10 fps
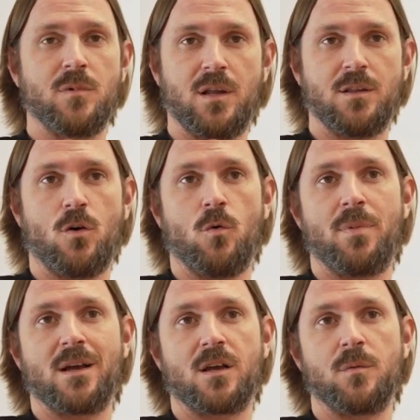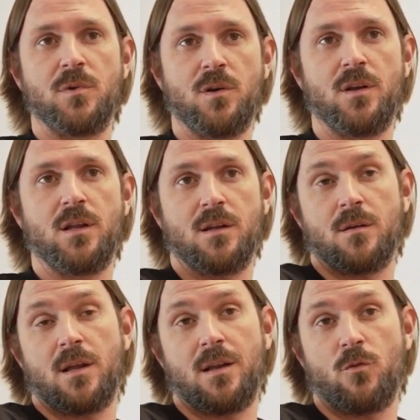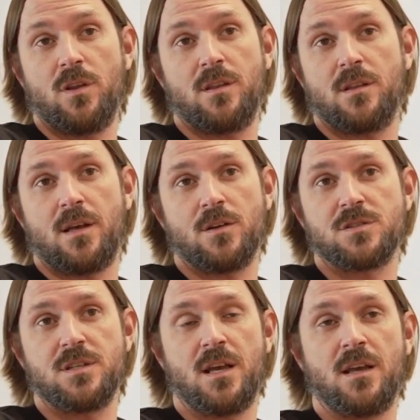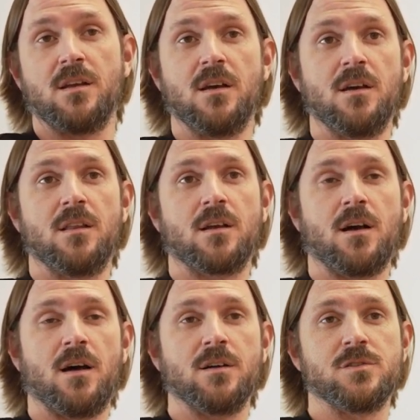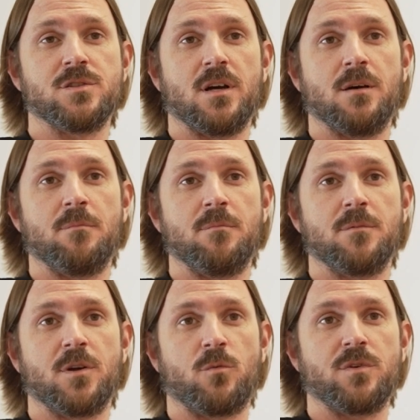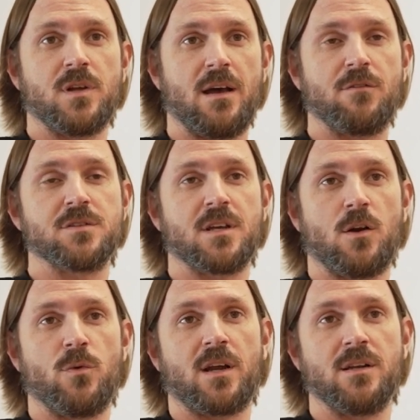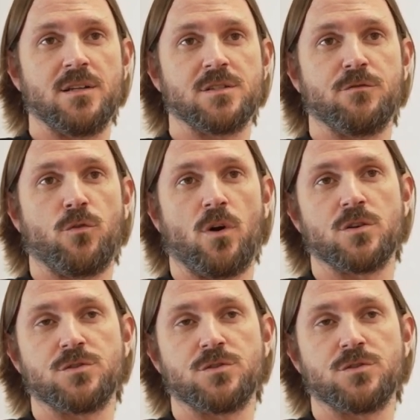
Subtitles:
in the whole BECA community and really the LCA, the college, to have this kind of recognition for our